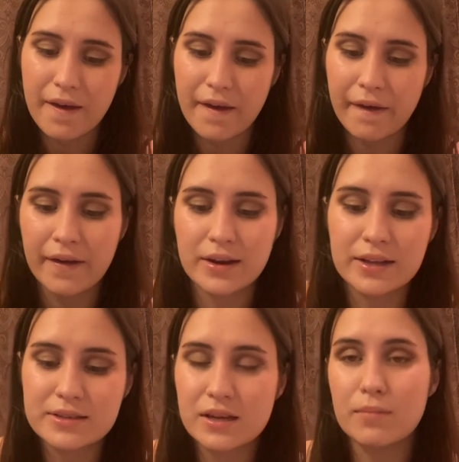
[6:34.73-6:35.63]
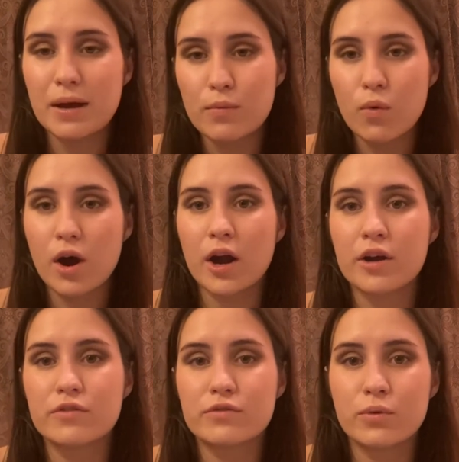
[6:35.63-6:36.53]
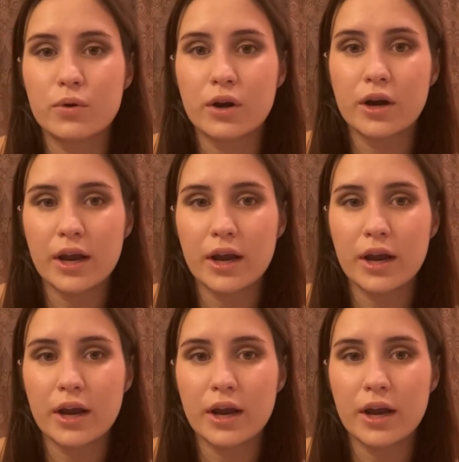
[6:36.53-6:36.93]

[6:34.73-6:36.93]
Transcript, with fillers: and it's a memoir for